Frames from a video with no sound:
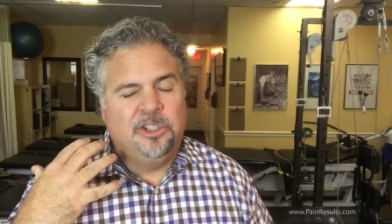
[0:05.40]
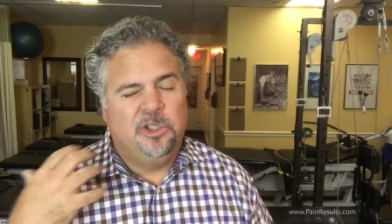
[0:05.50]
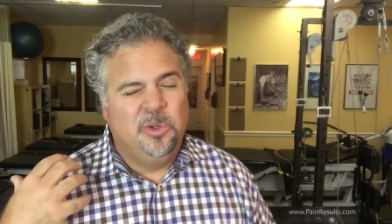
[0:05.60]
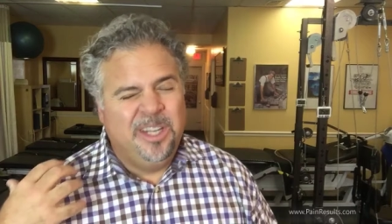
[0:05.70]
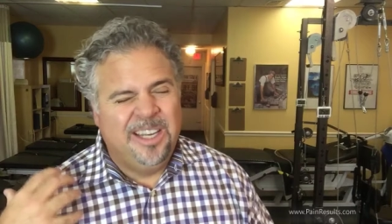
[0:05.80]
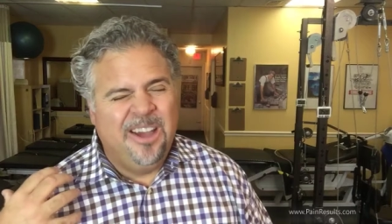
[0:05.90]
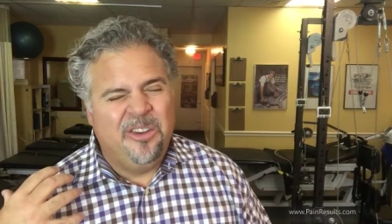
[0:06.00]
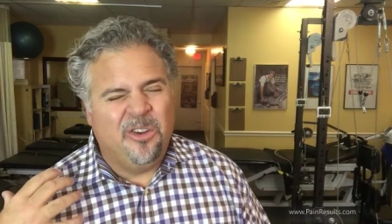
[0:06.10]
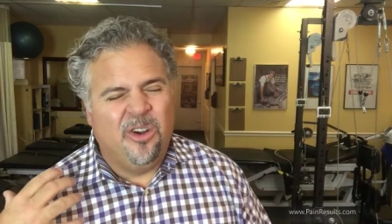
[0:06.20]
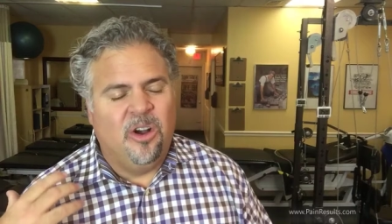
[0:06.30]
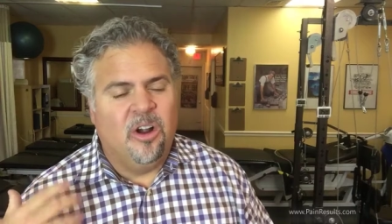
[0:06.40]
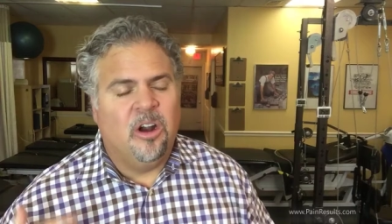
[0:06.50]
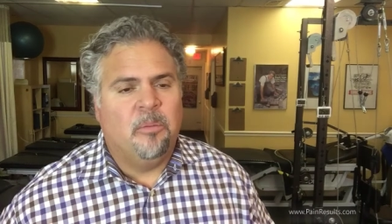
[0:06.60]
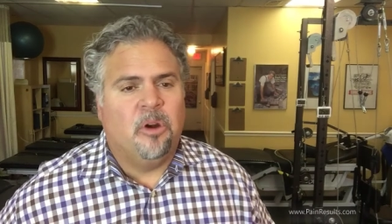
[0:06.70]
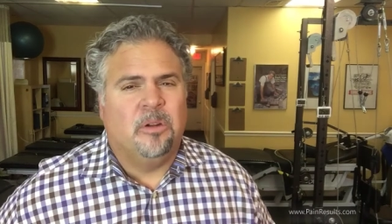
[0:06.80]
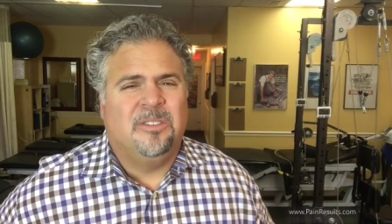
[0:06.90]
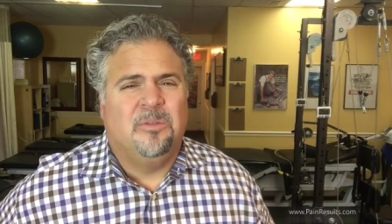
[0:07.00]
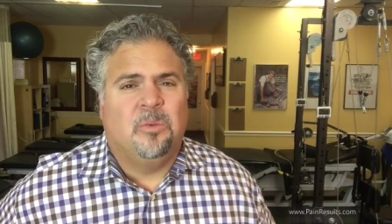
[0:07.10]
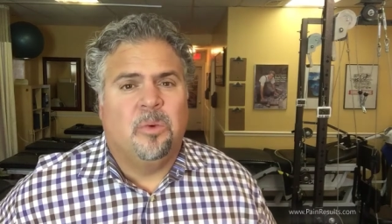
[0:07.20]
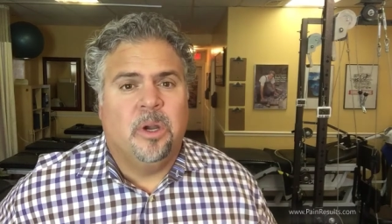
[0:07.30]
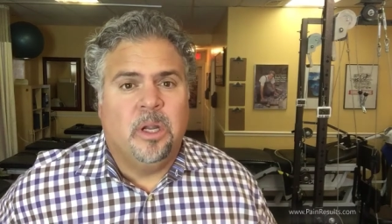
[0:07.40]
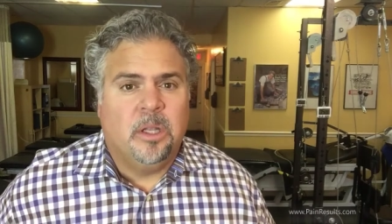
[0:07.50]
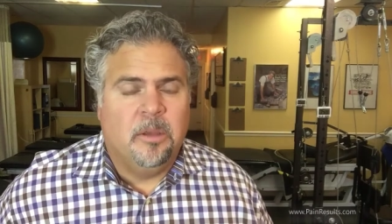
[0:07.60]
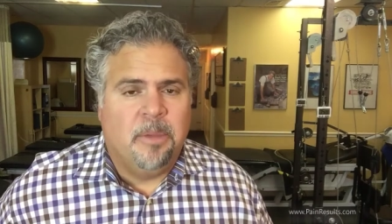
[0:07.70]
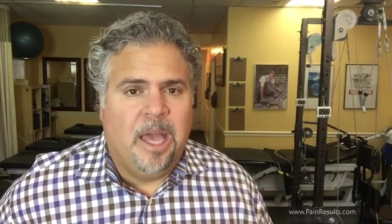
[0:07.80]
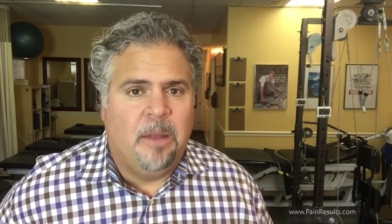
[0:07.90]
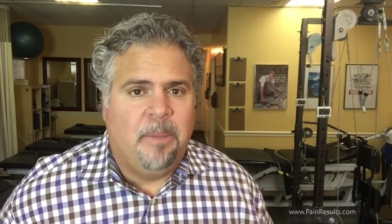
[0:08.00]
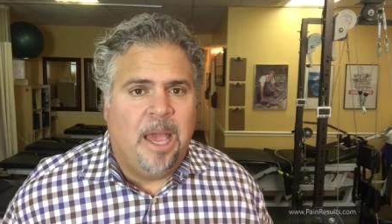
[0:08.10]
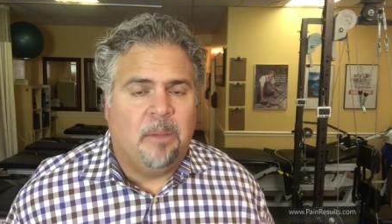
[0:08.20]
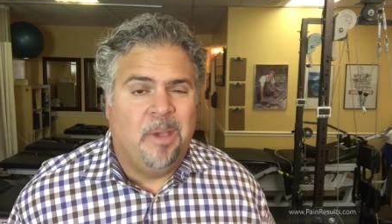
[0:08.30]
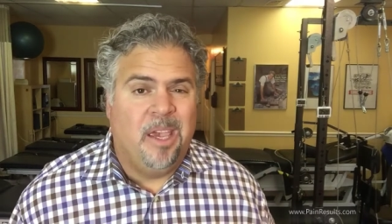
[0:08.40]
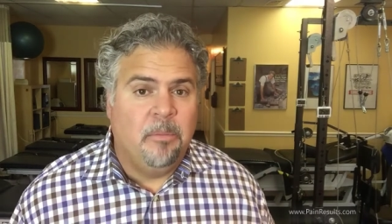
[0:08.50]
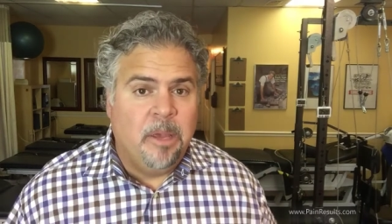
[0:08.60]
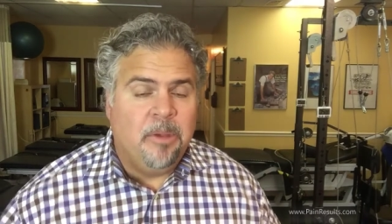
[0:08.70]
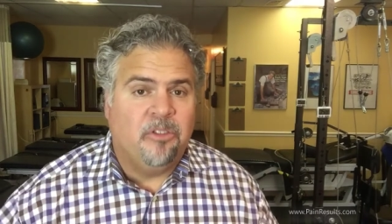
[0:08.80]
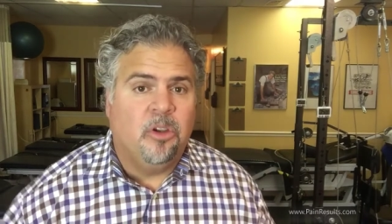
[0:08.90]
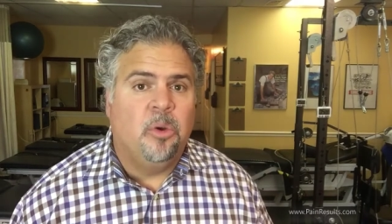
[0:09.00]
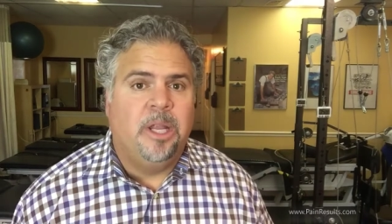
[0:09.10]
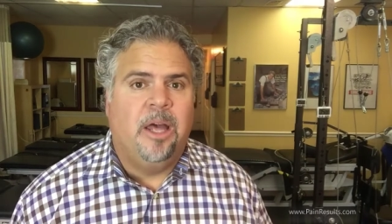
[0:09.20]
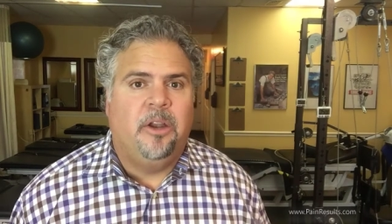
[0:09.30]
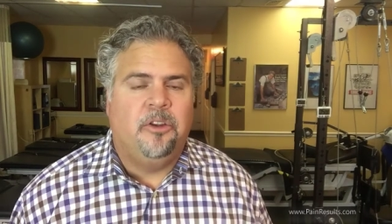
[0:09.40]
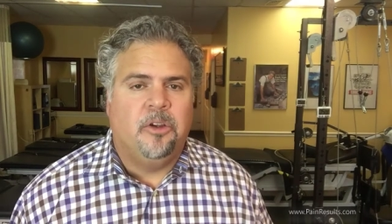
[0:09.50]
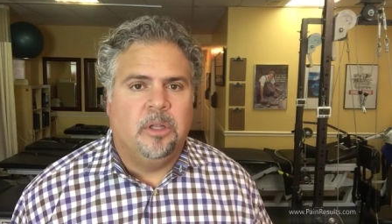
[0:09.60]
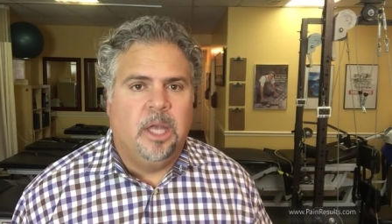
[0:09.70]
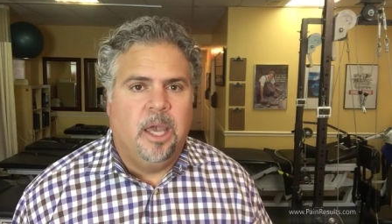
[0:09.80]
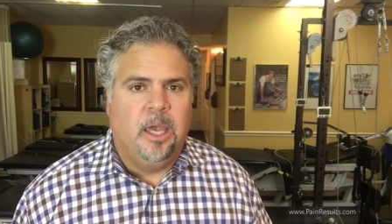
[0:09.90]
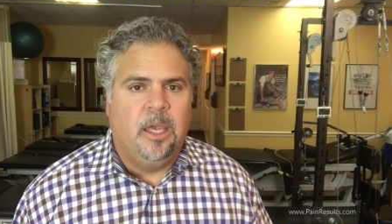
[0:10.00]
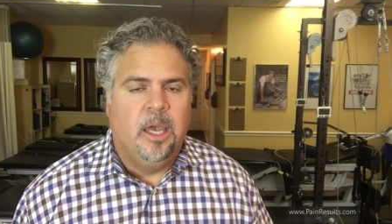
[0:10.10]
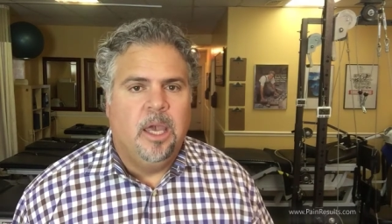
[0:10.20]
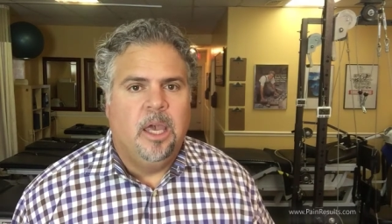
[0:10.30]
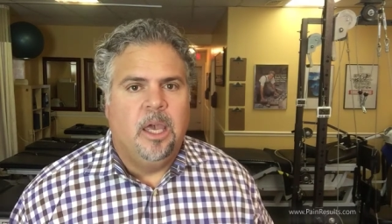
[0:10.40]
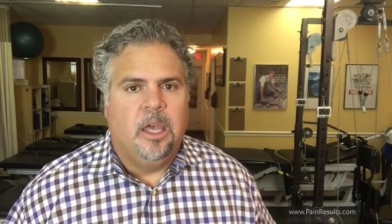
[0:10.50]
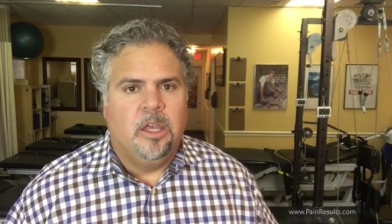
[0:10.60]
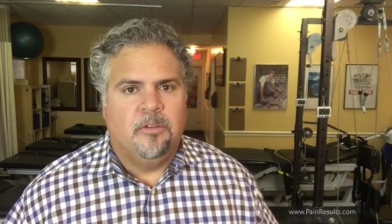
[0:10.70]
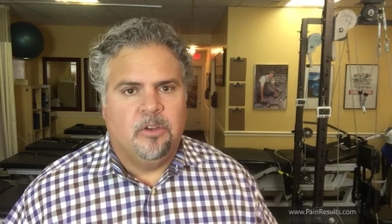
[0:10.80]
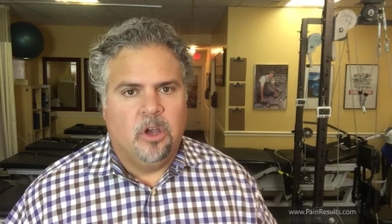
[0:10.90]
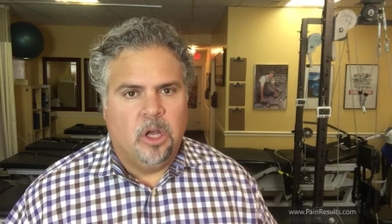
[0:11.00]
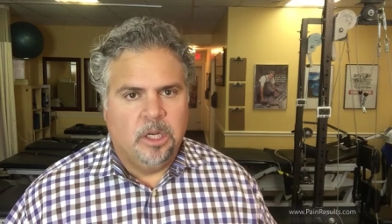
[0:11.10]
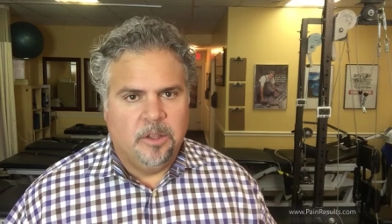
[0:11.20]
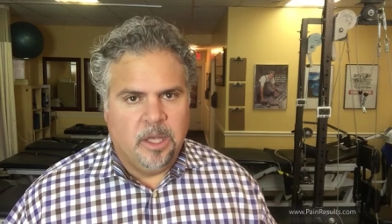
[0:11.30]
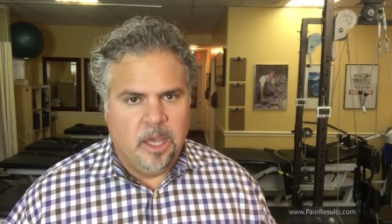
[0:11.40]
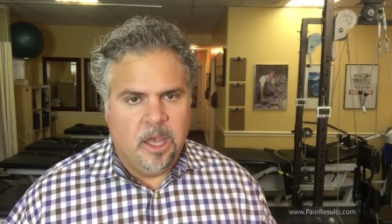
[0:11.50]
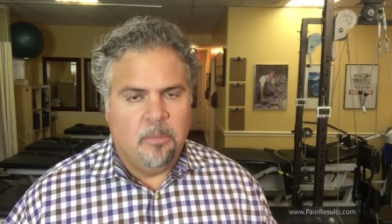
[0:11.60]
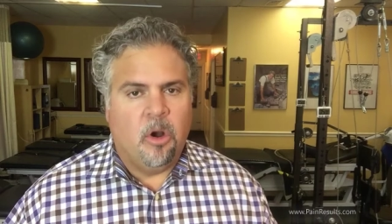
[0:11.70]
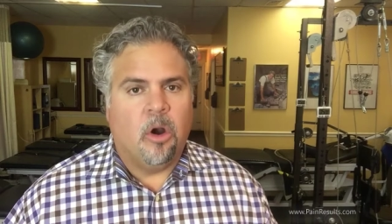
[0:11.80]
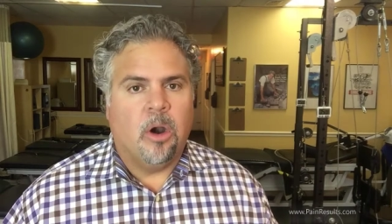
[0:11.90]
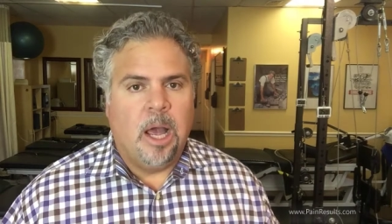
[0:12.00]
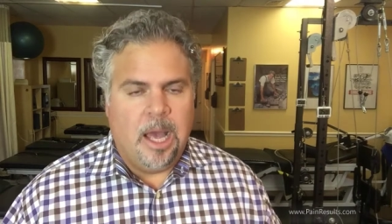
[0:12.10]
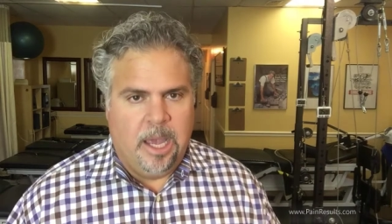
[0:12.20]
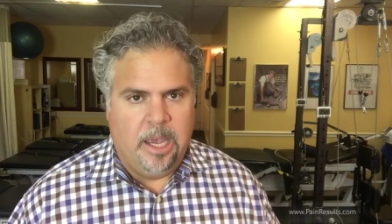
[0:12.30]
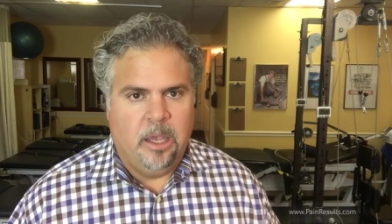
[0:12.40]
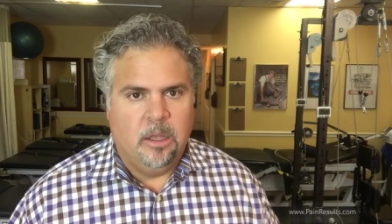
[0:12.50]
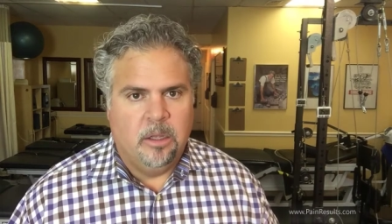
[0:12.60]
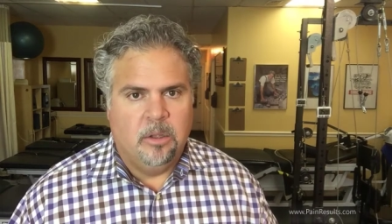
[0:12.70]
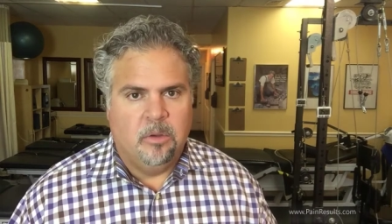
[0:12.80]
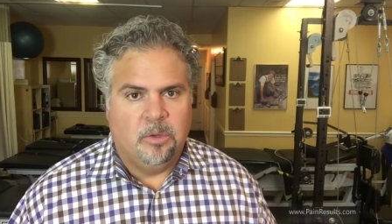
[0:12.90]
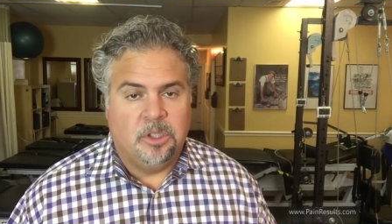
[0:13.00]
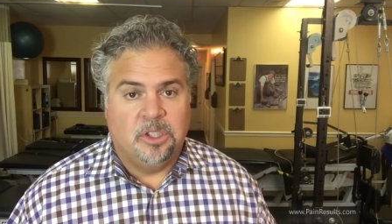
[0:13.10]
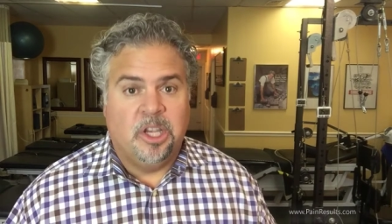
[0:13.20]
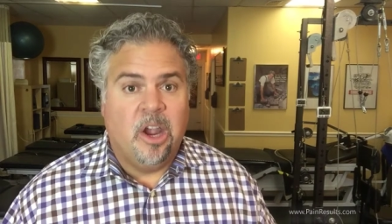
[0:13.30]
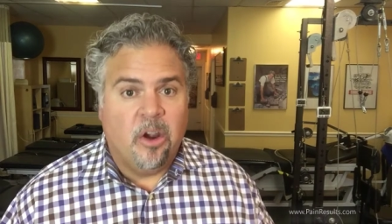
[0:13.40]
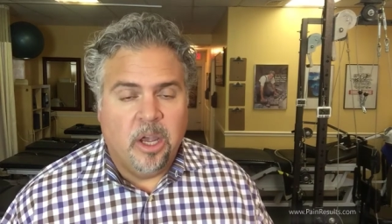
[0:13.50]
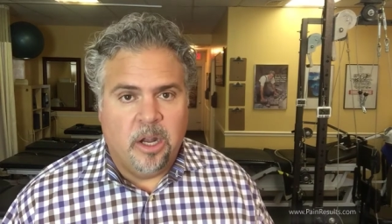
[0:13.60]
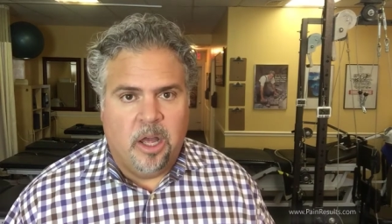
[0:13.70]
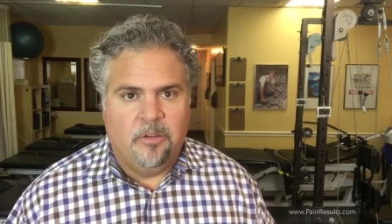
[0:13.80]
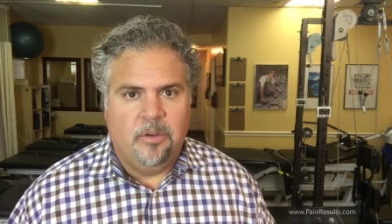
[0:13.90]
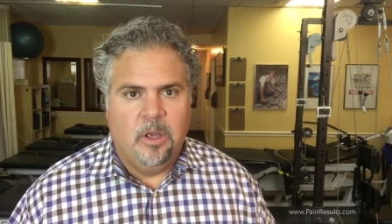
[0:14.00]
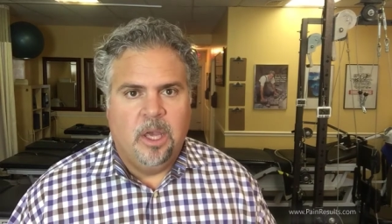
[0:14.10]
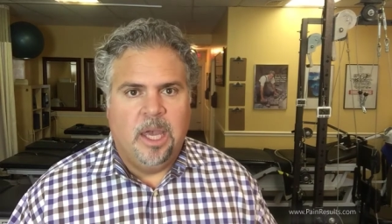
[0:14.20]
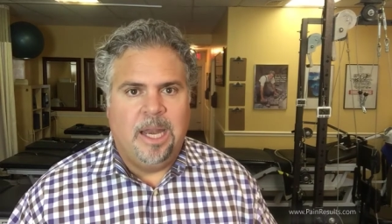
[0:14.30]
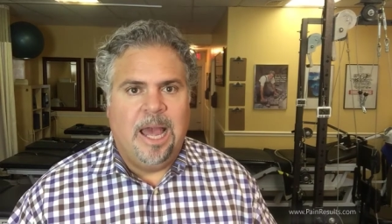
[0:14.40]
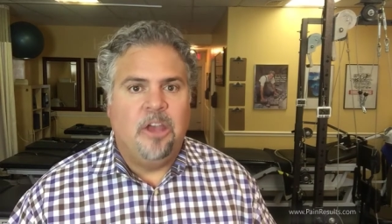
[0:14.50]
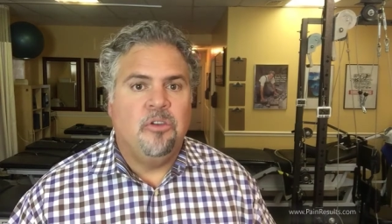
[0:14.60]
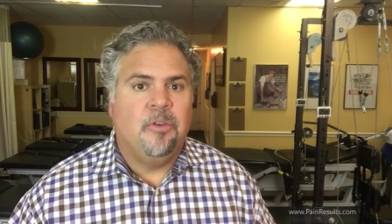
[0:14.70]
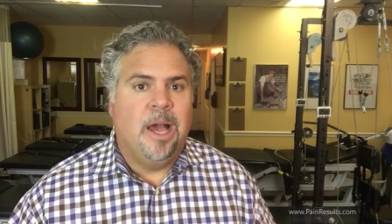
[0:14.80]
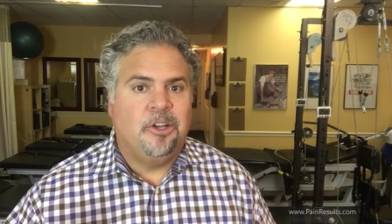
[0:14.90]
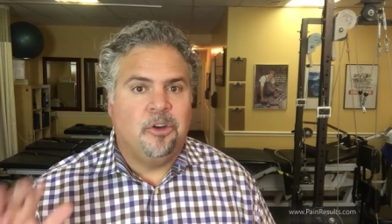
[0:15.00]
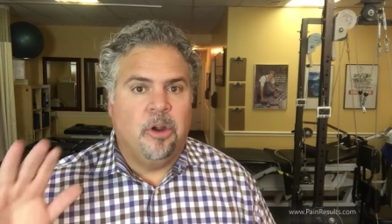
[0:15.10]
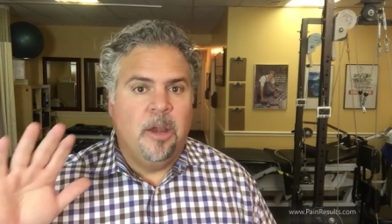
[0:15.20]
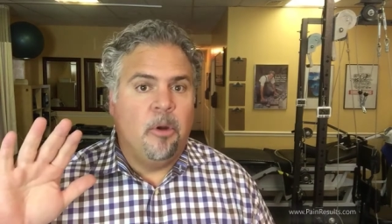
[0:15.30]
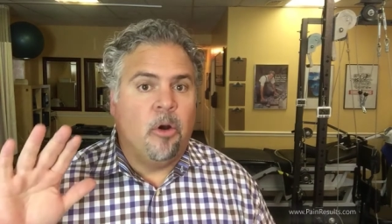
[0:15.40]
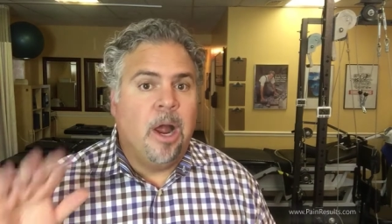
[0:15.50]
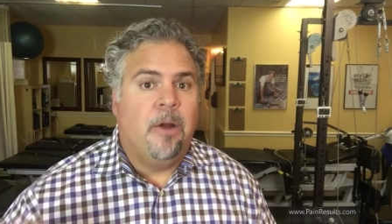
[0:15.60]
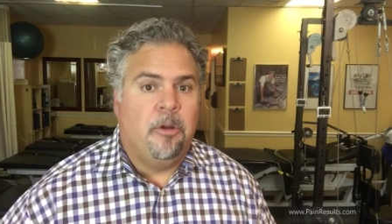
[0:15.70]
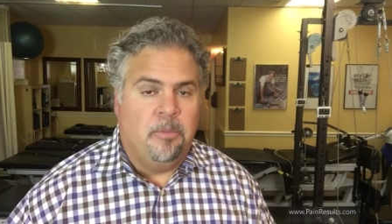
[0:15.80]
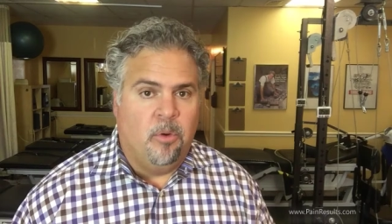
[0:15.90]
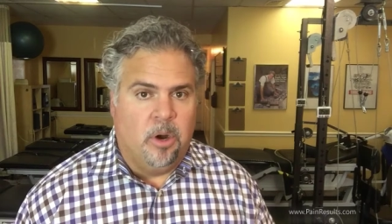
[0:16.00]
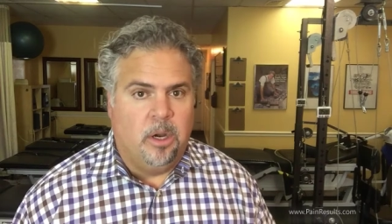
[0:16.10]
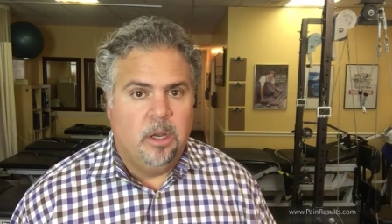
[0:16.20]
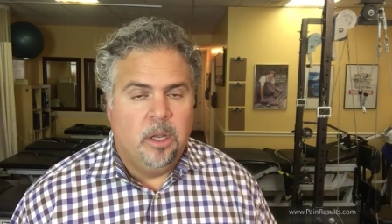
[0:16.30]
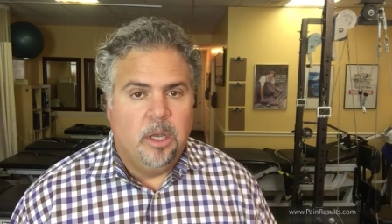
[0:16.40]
it's shooting down your arm, or really bad back pain, maybe it's going down into your leg. You've gone to the MRI, which is scary enough, and now you've got your MRI report,